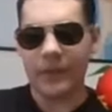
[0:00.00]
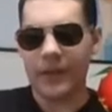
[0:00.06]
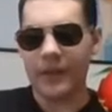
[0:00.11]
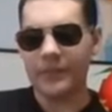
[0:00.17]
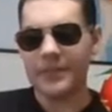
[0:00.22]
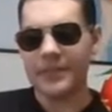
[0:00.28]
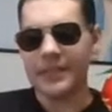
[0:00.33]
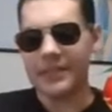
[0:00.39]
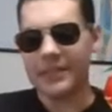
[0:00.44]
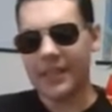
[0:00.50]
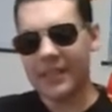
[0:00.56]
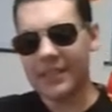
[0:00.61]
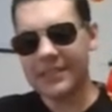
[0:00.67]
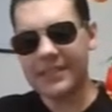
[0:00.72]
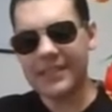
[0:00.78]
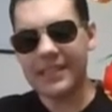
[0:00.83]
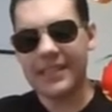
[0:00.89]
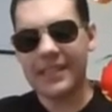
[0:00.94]
I was
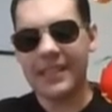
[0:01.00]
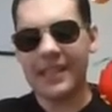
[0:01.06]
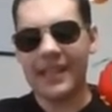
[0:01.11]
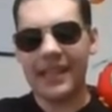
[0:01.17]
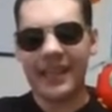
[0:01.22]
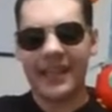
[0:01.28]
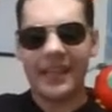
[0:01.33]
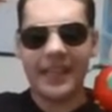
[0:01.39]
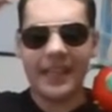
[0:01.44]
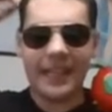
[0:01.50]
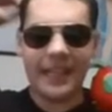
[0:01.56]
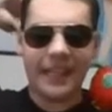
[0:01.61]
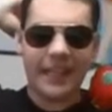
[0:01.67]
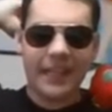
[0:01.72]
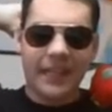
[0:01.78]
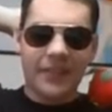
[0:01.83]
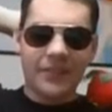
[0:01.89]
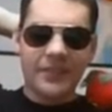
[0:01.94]
exhausted and
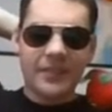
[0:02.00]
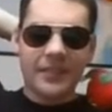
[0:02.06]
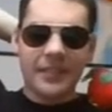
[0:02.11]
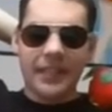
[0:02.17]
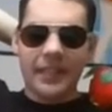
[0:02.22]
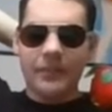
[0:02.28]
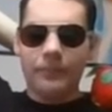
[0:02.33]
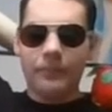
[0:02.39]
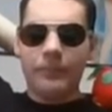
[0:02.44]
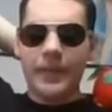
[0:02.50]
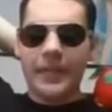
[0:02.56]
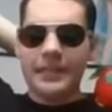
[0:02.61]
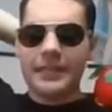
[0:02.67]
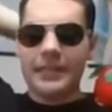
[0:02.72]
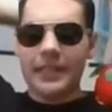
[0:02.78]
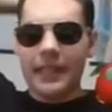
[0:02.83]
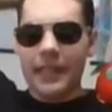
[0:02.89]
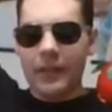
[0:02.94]
of just like
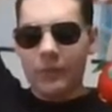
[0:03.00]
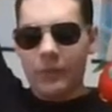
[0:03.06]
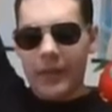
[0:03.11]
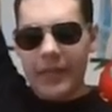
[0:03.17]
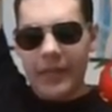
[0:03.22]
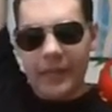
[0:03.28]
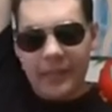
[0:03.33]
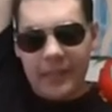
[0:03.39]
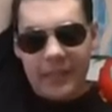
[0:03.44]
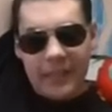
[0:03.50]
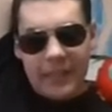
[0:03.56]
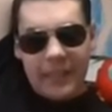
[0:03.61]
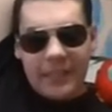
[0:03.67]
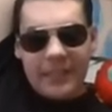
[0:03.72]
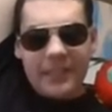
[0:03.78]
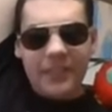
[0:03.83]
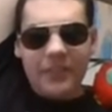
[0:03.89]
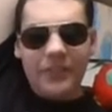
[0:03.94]
basically like waiting
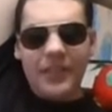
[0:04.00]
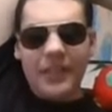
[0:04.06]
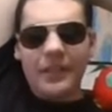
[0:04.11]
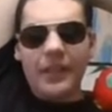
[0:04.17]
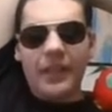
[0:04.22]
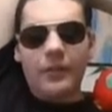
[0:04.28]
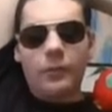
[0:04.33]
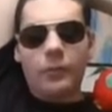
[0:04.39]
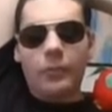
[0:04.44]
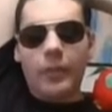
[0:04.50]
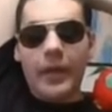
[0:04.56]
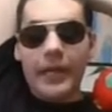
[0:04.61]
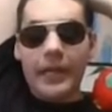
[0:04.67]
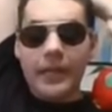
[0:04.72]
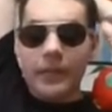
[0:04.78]
because you don't think that waiting